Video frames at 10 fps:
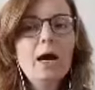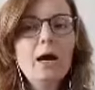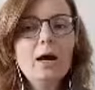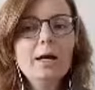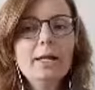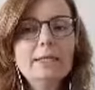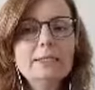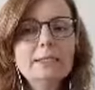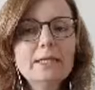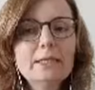I
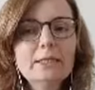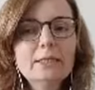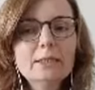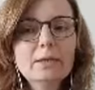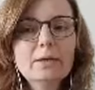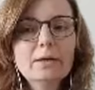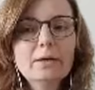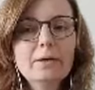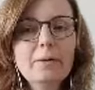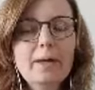did,
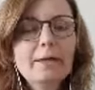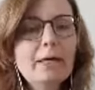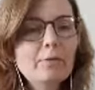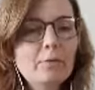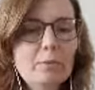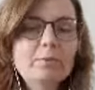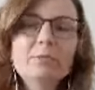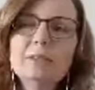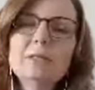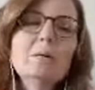uh, I gave, well,
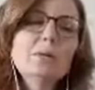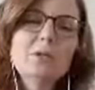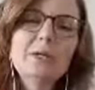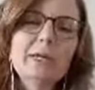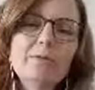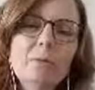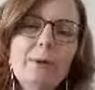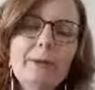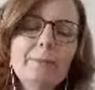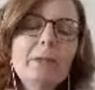it was not a
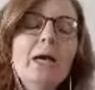giveaway.